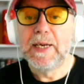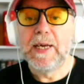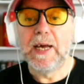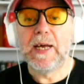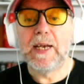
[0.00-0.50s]

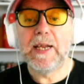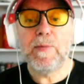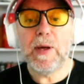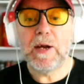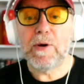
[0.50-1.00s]
Uh,
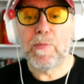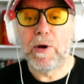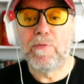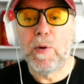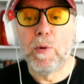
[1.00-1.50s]
Liebherr Great
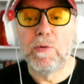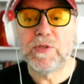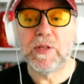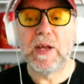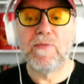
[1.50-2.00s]
Britain reports
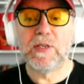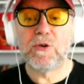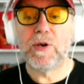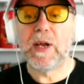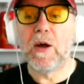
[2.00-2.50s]
that the
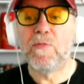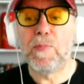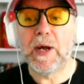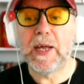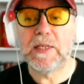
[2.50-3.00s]
inventory of
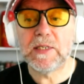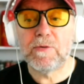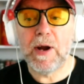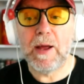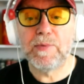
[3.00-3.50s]
buckets,
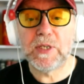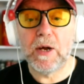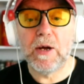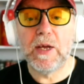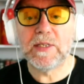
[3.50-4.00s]
grabs,
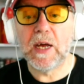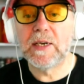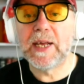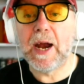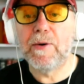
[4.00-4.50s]
tyres,
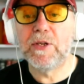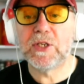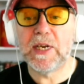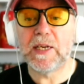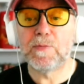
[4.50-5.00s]
undercarriage,
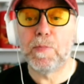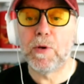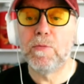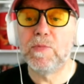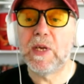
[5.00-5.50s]
sticks,
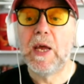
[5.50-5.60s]
booms,